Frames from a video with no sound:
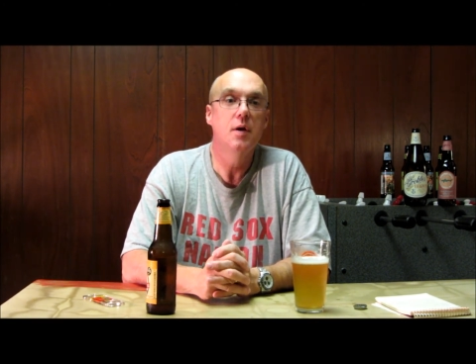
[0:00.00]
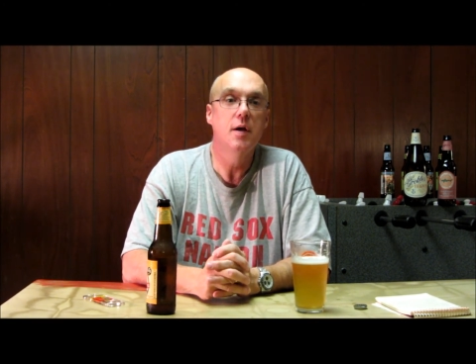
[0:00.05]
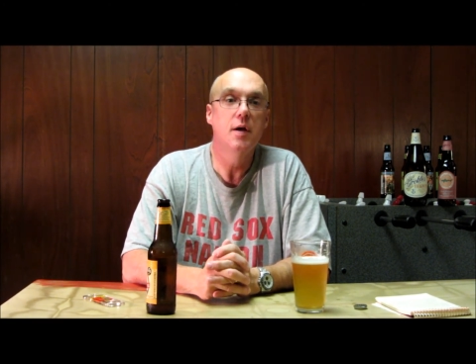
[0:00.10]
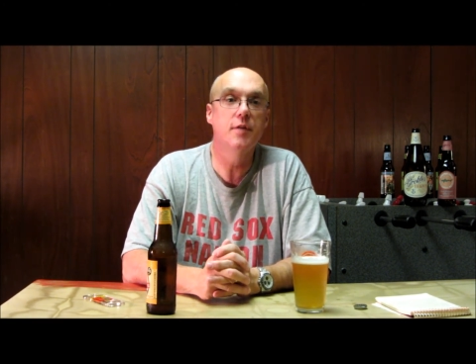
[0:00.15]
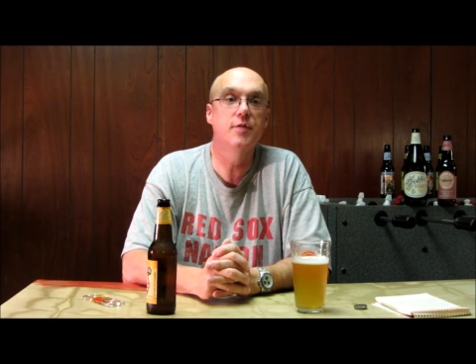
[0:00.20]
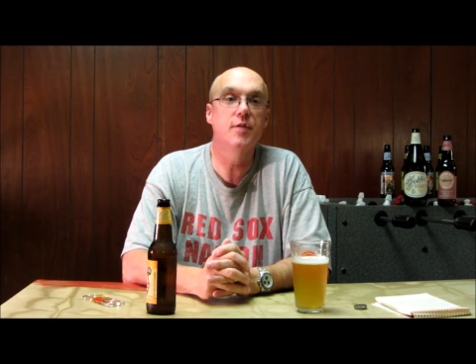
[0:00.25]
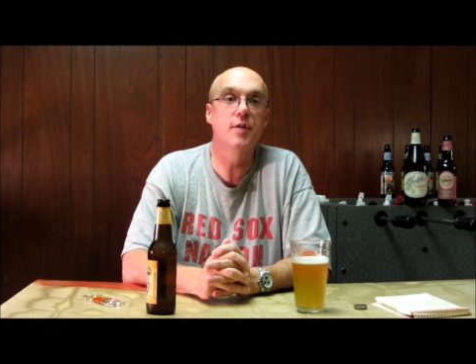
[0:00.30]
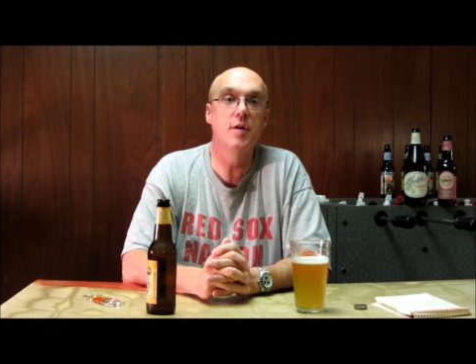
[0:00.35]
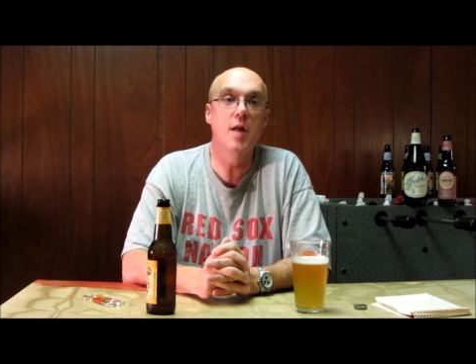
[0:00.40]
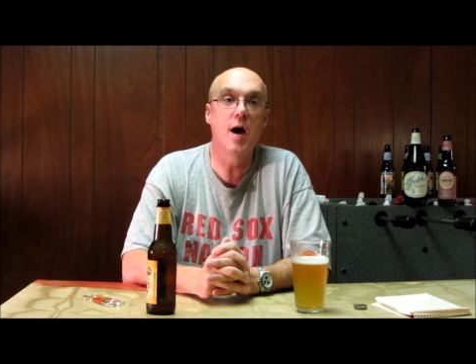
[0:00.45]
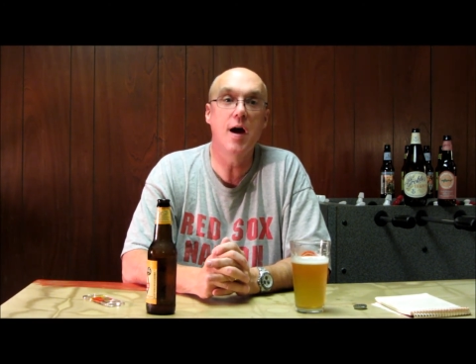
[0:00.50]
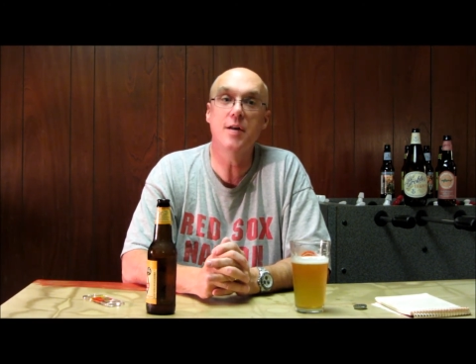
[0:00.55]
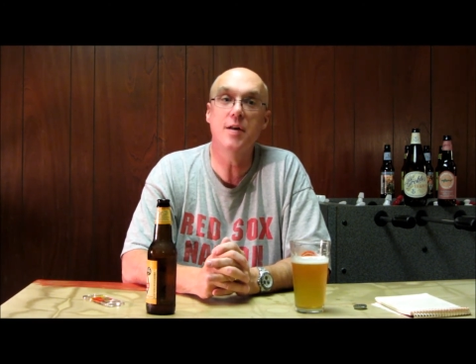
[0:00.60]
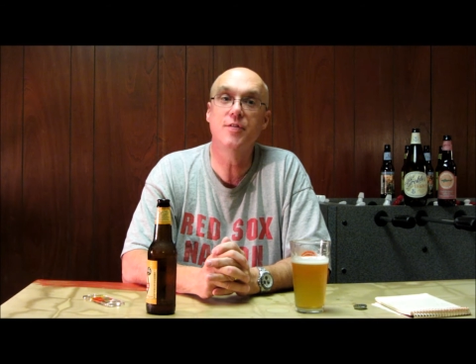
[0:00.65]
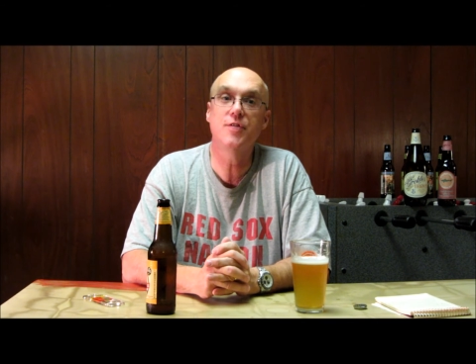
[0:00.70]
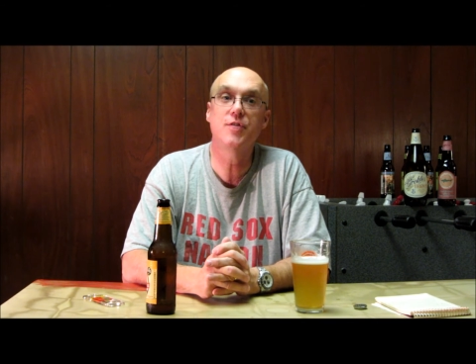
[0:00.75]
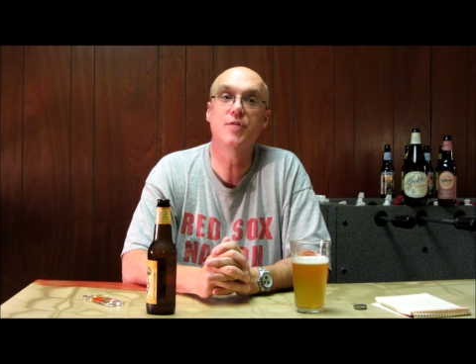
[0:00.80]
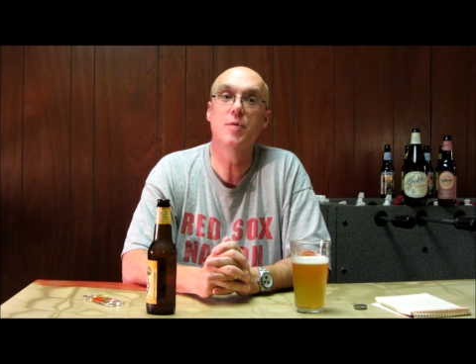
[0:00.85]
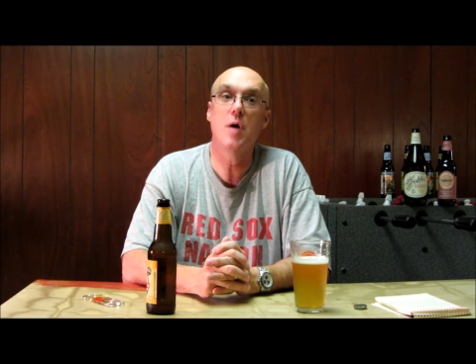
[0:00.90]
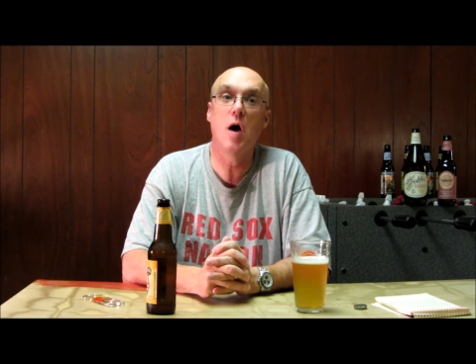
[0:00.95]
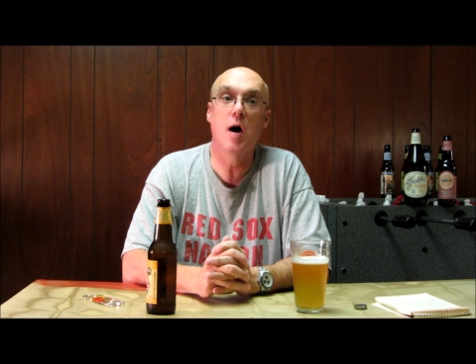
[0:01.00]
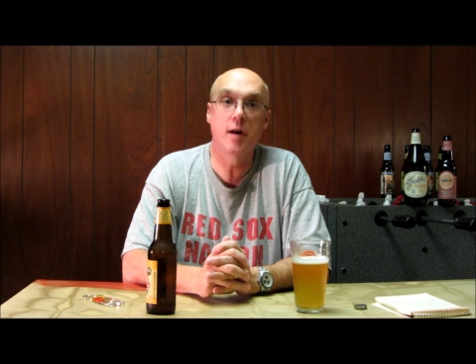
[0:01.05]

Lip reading: It's a nice,